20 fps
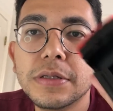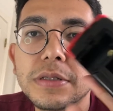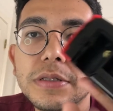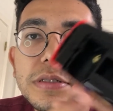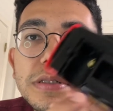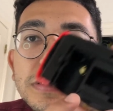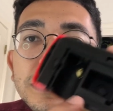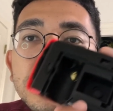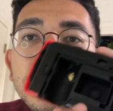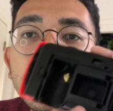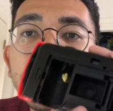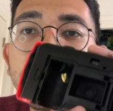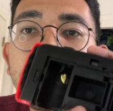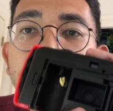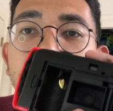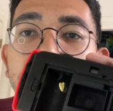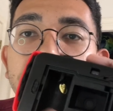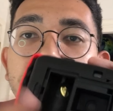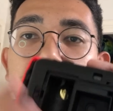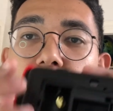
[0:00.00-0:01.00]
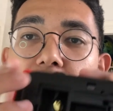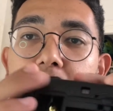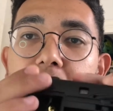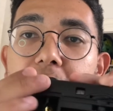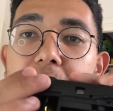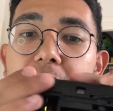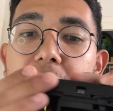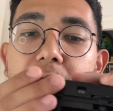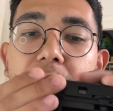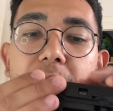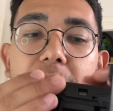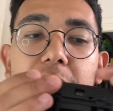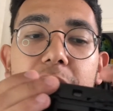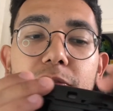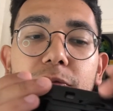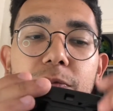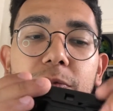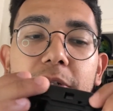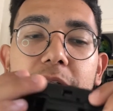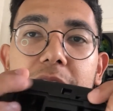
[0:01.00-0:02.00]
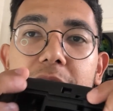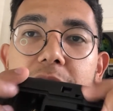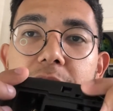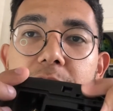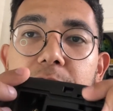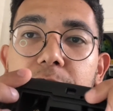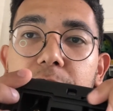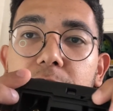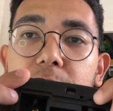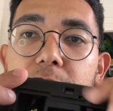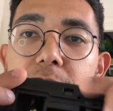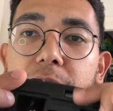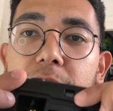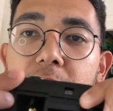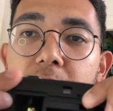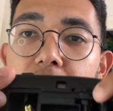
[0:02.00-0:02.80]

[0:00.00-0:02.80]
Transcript: So you open up the film back. It's really simple.